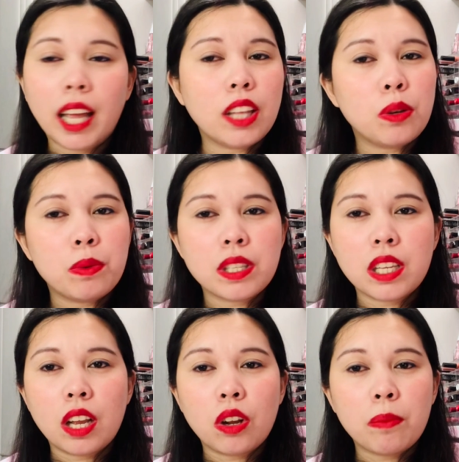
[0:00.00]
and you will
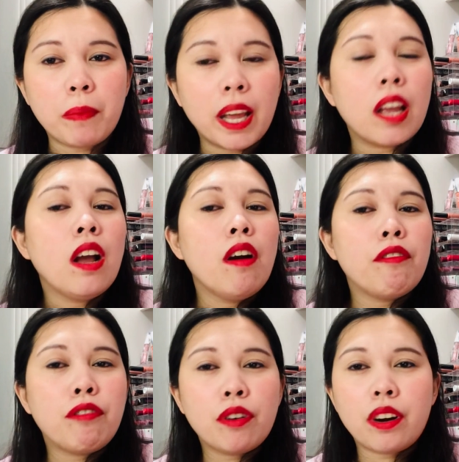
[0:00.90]
see my
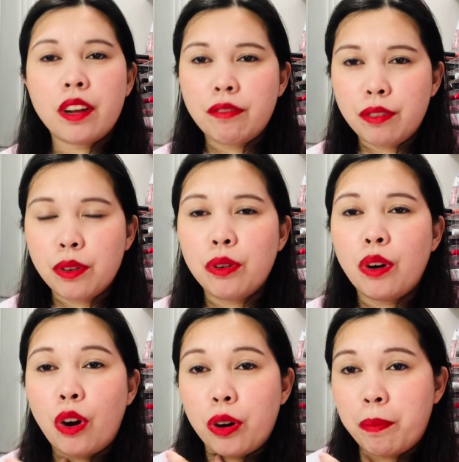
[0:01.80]
full review
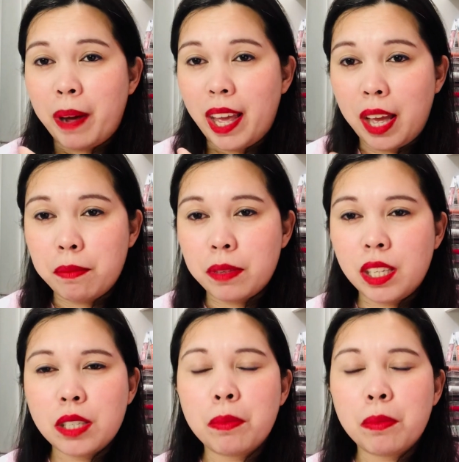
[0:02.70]
on my empties,